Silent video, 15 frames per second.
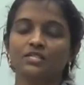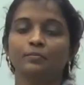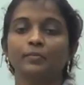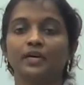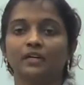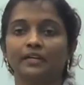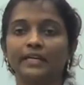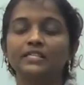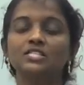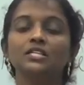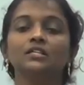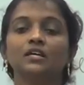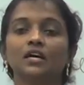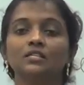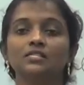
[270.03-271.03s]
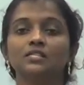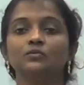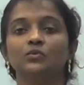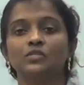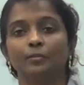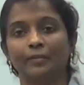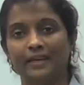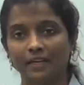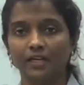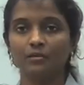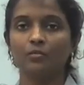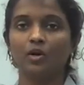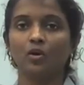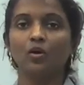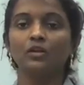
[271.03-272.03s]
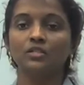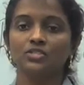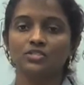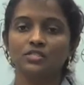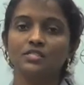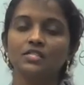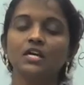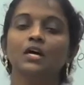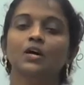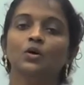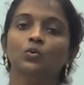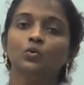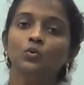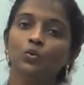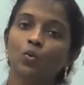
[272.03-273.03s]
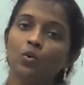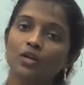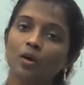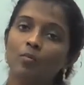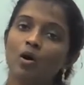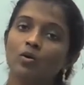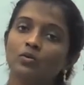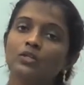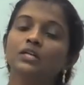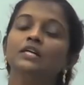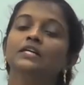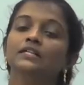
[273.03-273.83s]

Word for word: uh, Rachel Carson was a marine biologist who wrote about